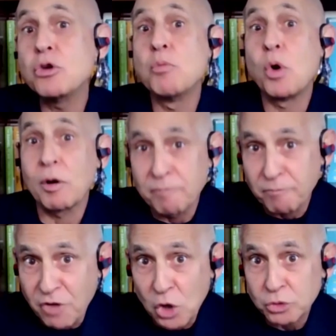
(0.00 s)
you more
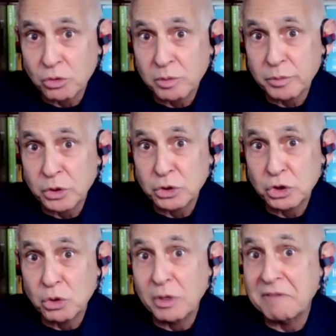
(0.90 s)
vulnerable
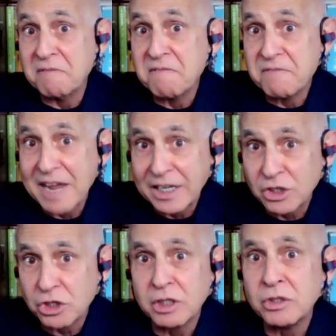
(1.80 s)
to
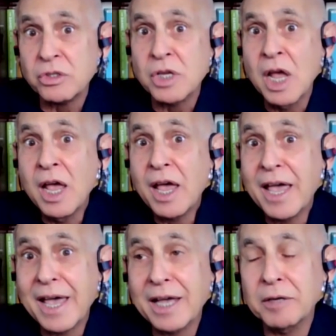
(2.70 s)
infections,
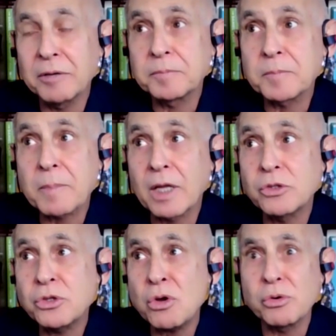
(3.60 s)
and
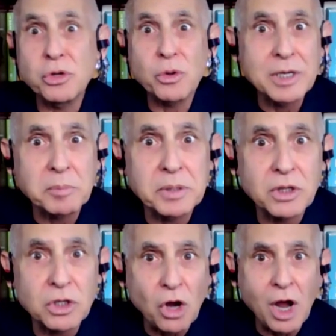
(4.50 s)
soon you end up
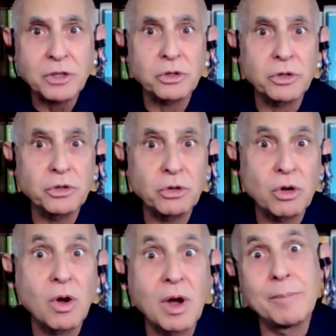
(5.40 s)
at the doctor and you
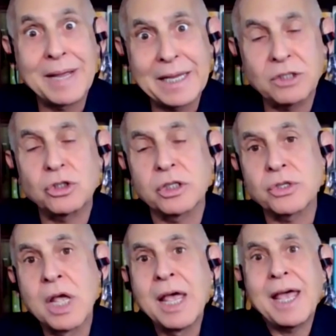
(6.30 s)
go, I'm
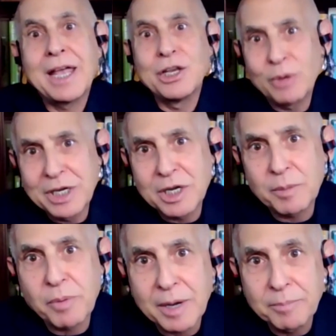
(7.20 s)
anxious, and you end
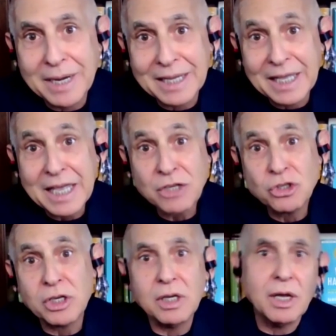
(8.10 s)
up on
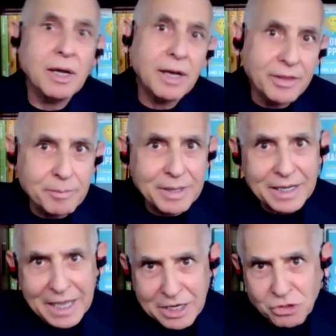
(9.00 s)
medication, and the
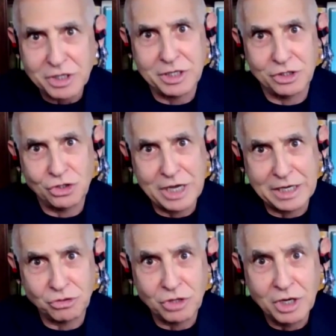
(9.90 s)
medication can
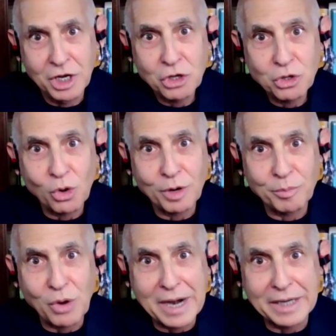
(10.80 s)
change your
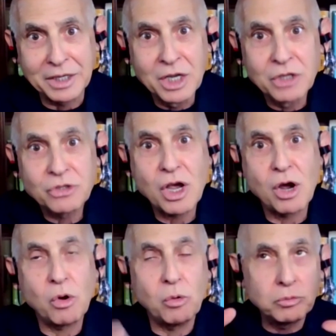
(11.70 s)
brain.
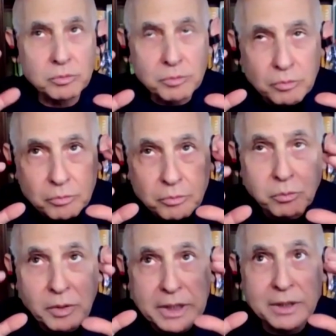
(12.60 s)
So,
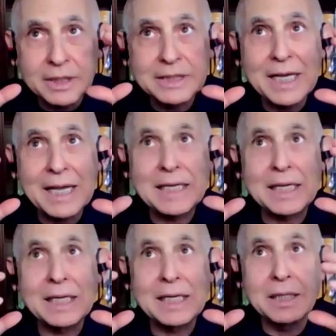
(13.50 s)
really
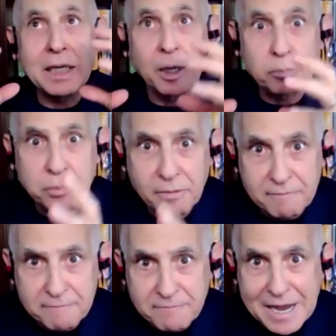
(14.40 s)
taking a
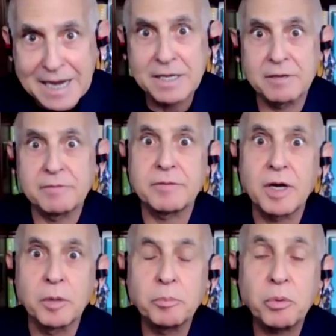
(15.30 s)
preventive
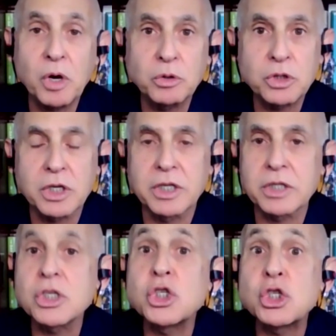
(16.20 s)
approach to
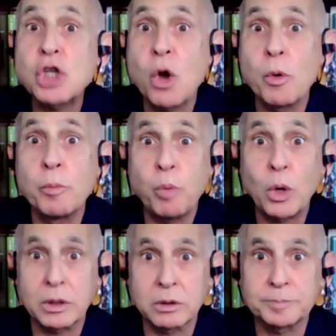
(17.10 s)
this is so
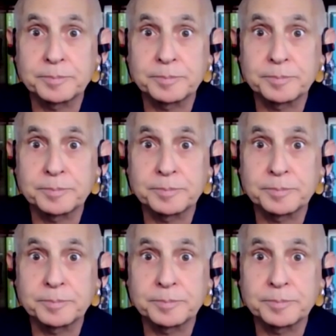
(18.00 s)
important.